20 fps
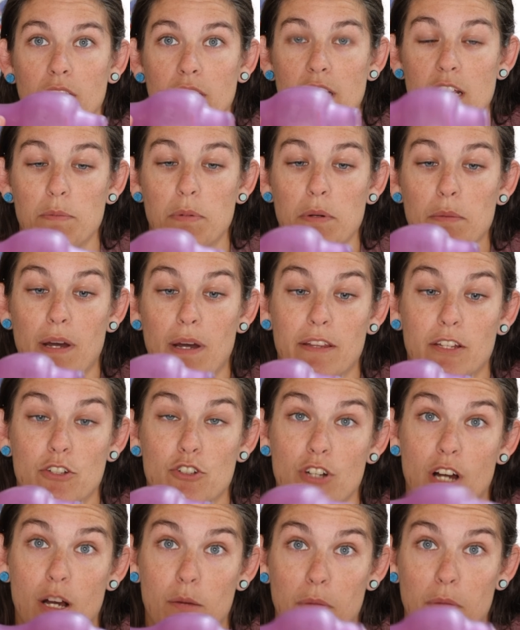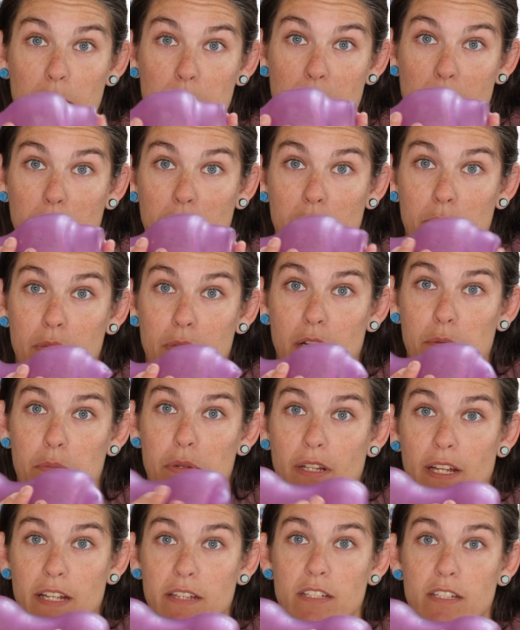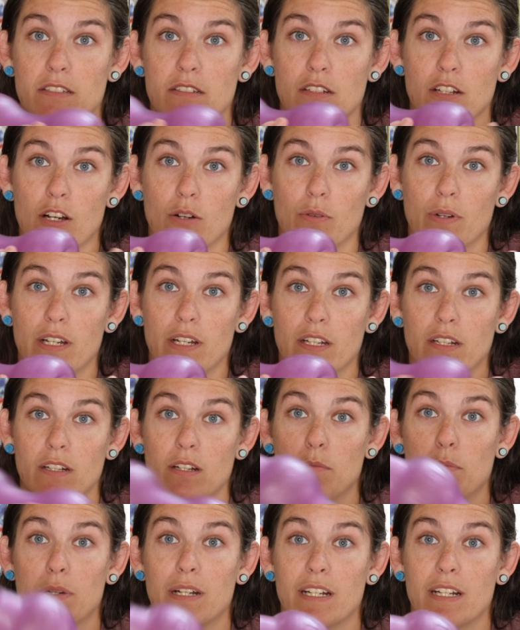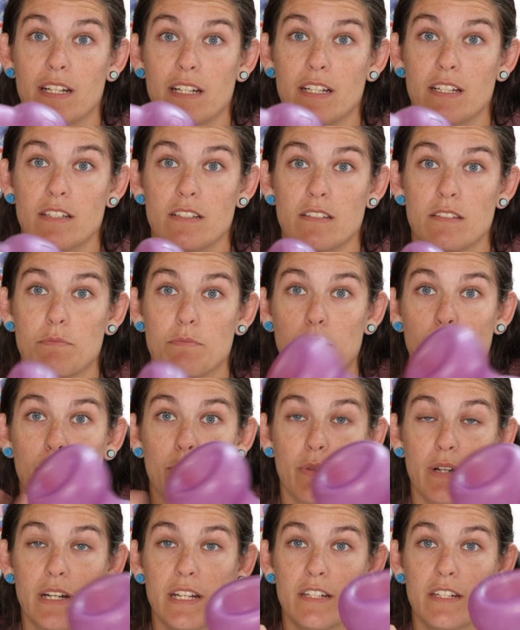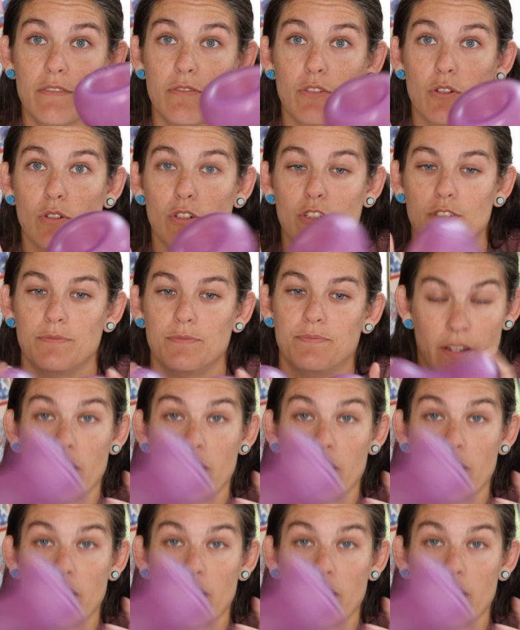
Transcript: Keep in mind that your dog might be able to manipulate this to go in, but it is pretty difficult.